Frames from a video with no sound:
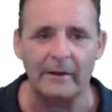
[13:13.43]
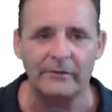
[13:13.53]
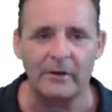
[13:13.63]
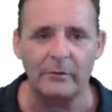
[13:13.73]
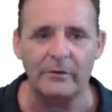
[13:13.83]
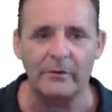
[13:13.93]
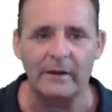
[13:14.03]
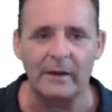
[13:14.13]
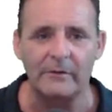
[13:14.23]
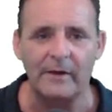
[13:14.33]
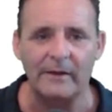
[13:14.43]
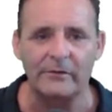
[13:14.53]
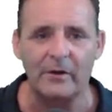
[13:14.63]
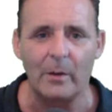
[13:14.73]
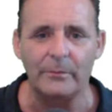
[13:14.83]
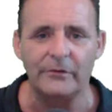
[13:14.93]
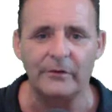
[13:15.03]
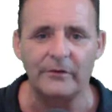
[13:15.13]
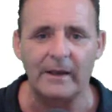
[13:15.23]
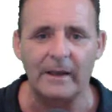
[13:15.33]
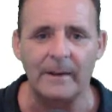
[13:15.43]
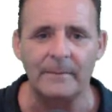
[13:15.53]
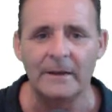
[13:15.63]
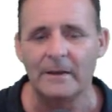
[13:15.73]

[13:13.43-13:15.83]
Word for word: Let's go to the advanced options here.